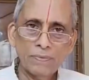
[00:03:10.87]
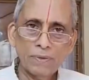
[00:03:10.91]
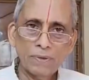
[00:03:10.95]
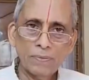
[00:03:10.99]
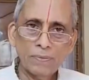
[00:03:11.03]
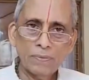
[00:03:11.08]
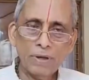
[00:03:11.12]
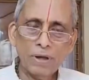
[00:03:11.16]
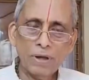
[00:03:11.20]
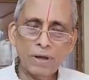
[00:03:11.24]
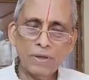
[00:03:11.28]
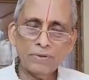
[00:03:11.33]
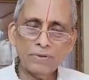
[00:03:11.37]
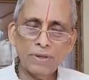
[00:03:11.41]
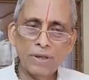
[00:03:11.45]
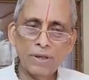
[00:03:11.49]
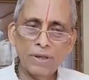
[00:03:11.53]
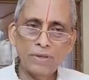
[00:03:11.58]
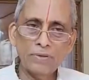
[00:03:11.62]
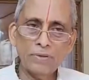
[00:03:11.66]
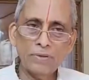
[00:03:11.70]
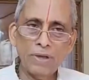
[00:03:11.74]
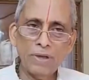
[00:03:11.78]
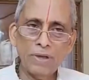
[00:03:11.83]
because
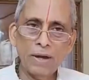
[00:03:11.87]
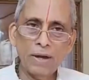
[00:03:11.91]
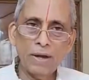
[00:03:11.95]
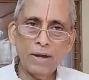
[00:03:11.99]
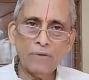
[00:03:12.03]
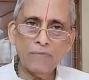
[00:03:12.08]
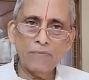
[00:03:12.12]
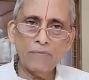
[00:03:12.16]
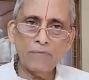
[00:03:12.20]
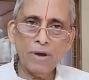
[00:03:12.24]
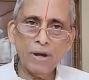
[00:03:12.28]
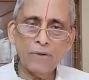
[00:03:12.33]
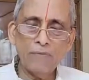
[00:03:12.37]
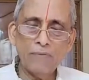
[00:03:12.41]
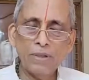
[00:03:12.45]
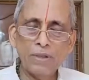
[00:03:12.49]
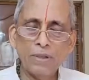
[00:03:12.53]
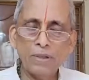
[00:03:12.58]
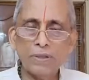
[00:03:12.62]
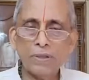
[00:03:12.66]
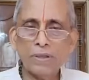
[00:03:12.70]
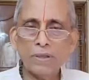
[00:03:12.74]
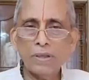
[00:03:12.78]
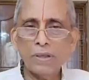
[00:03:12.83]
he is identified
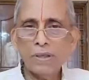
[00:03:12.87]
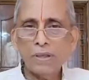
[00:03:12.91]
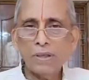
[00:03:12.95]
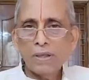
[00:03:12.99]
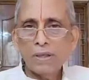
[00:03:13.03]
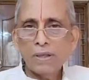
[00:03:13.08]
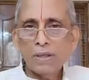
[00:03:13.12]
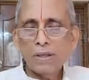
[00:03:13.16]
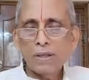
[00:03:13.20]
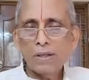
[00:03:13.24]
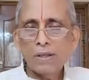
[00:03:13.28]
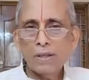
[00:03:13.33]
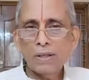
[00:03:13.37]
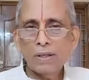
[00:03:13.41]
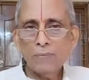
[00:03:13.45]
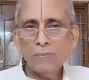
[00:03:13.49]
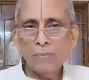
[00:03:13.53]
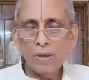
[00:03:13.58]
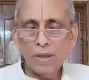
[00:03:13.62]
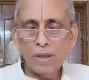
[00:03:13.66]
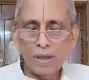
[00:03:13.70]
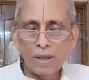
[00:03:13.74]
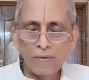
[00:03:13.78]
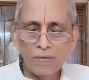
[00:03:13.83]
with the
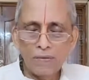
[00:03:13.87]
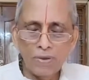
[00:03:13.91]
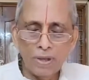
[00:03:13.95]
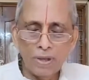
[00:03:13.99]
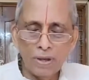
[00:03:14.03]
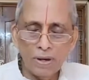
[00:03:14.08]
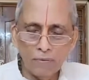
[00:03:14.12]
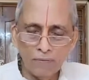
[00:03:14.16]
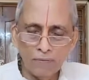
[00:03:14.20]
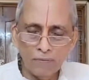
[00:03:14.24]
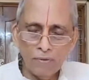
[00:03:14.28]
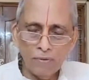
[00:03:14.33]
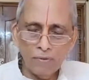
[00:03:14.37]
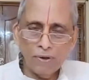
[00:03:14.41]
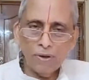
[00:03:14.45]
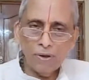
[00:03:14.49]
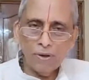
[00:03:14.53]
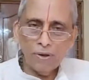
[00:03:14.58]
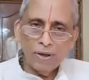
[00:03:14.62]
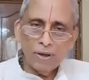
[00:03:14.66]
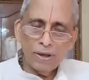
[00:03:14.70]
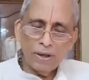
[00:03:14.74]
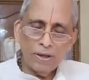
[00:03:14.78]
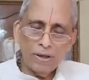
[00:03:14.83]
behavior of
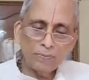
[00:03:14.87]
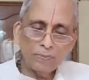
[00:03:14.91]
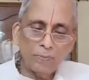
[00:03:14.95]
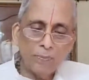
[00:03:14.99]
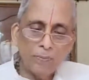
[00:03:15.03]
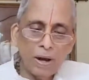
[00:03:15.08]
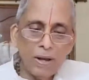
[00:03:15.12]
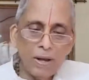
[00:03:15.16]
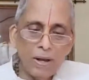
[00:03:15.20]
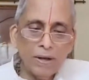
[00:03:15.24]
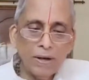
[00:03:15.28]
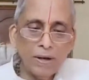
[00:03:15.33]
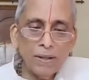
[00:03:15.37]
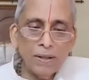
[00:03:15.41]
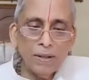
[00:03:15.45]
his mind.